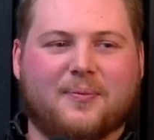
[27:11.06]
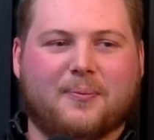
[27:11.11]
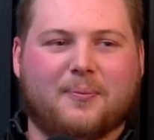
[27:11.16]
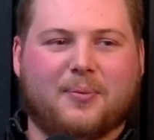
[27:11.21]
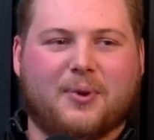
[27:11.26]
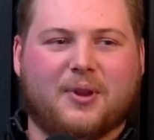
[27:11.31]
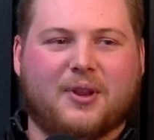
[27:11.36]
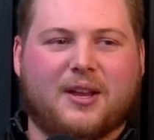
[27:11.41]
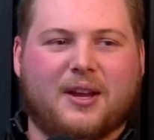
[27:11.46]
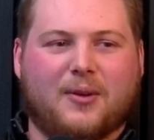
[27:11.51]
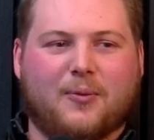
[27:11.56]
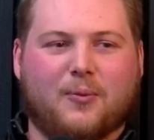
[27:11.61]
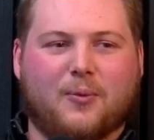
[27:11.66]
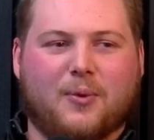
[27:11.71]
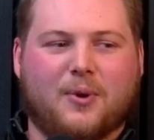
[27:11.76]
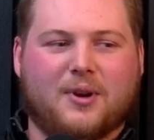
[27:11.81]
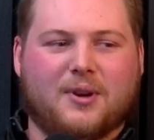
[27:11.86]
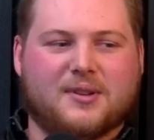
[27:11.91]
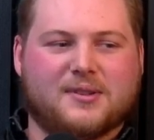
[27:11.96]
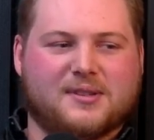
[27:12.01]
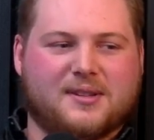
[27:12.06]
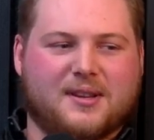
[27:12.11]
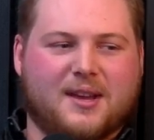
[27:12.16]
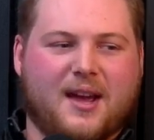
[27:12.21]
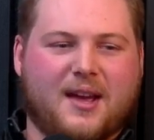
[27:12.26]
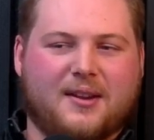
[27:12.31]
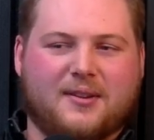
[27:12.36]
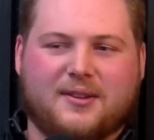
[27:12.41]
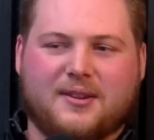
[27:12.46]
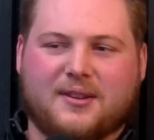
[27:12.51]
But like, what does
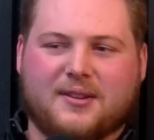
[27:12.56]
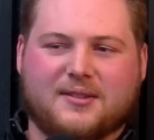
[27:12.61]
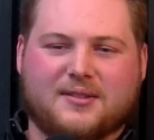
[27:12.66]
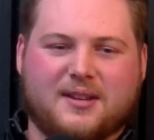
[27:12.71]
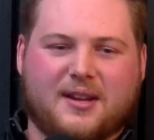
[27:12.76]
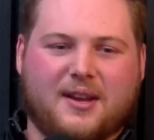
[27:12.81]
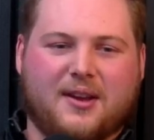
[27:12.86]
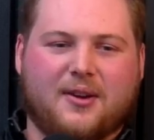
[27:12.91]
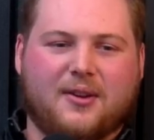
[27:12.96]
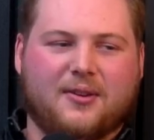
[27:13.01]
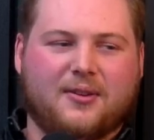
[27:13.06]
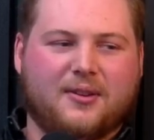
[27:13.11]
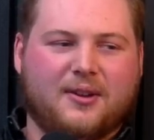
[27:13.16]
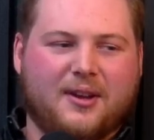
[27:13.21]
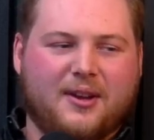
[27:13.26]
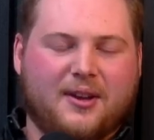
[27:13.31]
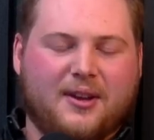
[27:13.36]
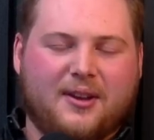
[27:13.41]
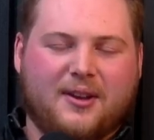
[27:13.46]
that entail?